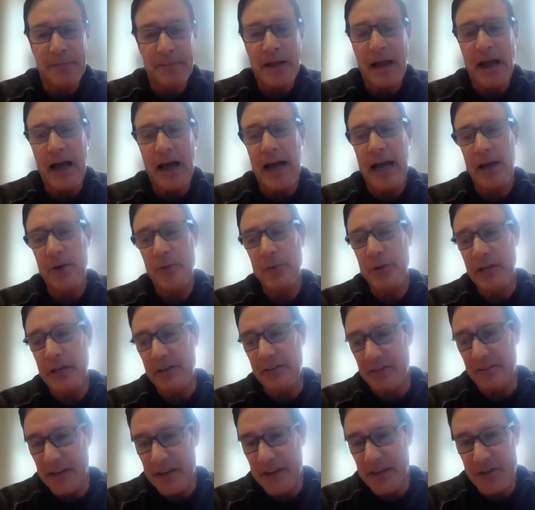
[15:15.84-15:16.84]
I would
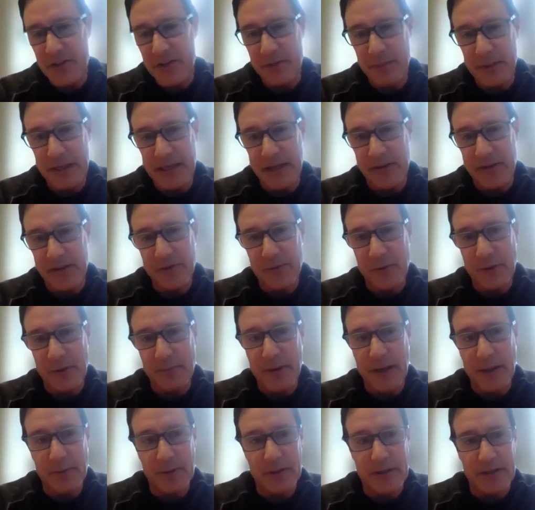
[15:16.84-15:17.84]
envision, because the
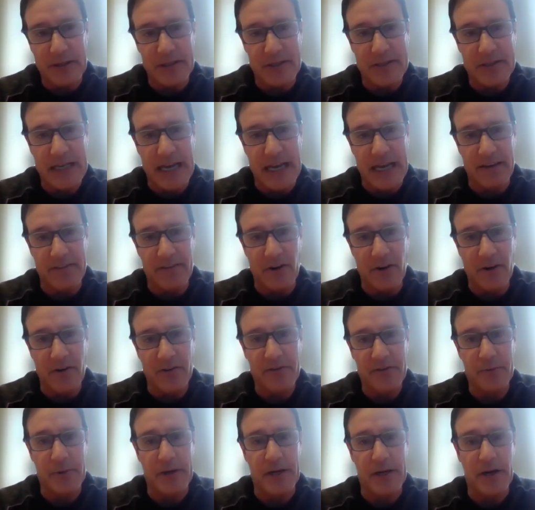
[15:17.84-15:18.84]
Republicans have all
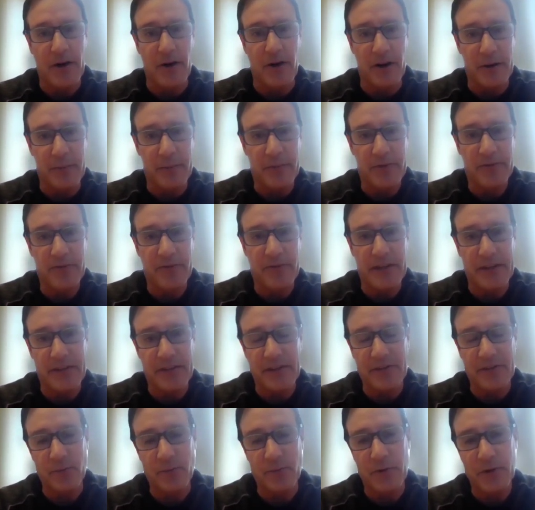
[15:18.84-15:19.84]
three arms, that
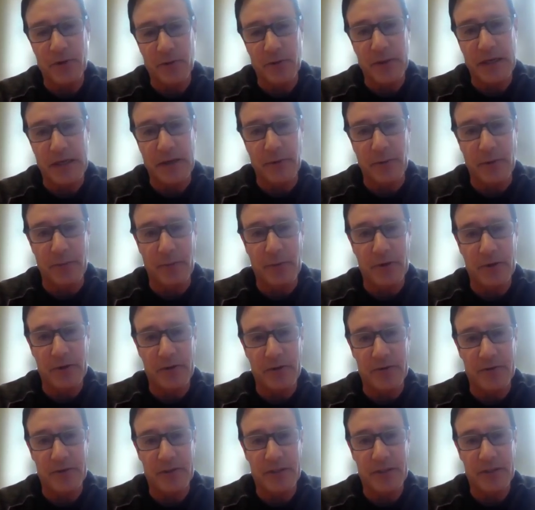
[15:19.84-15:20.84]
this will be
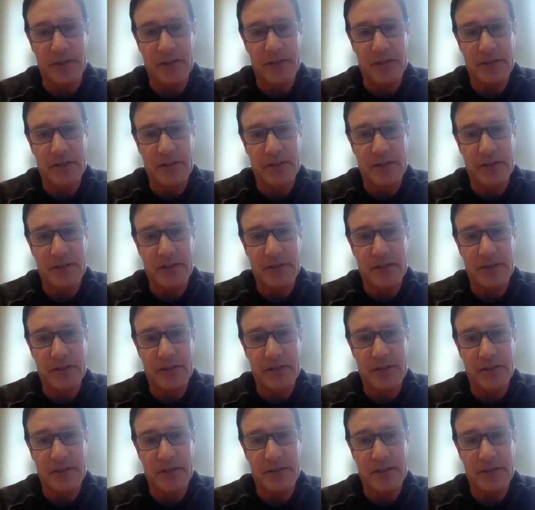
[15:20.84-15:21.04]
removed.